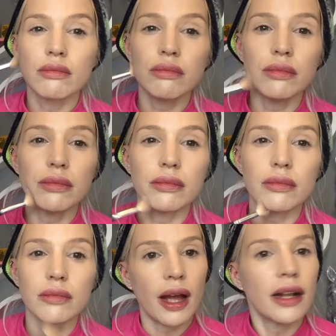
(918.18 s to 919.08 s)
Hmm.
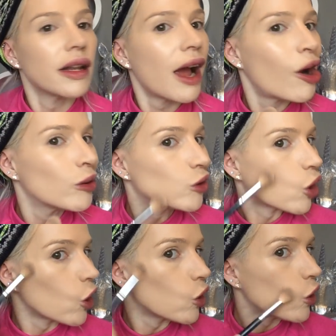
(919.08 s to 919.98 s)
And now I'm just
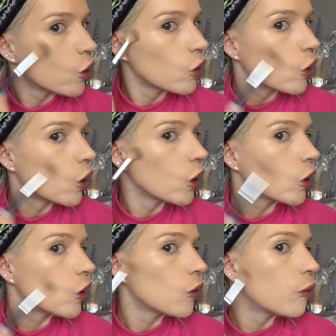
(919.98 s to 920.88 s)
going to dust a
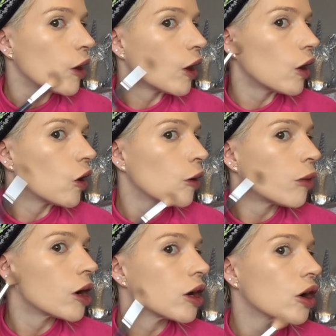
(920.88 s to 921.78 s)
little bit in
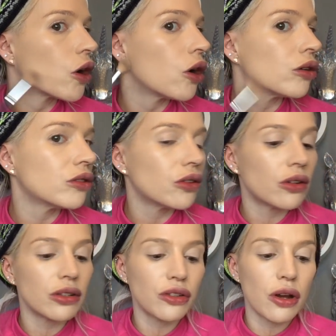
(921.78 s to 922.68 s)
my
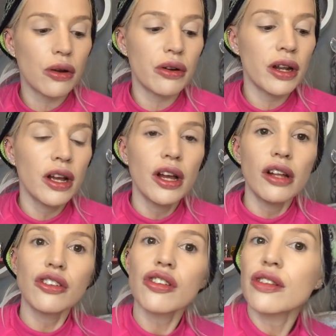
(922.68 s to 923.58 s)
contour zone
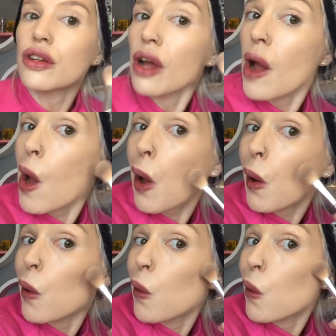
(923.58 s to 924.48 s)
just to
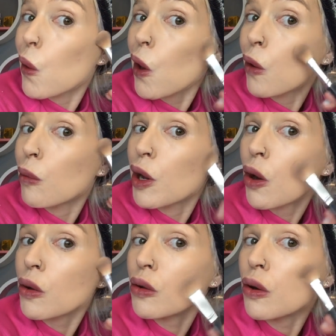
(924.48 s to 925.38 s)
help me
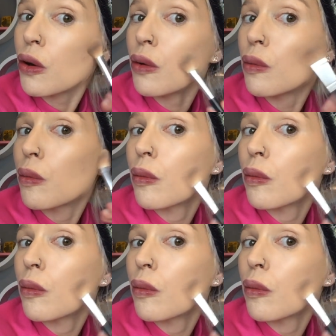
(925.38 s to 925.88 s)
contour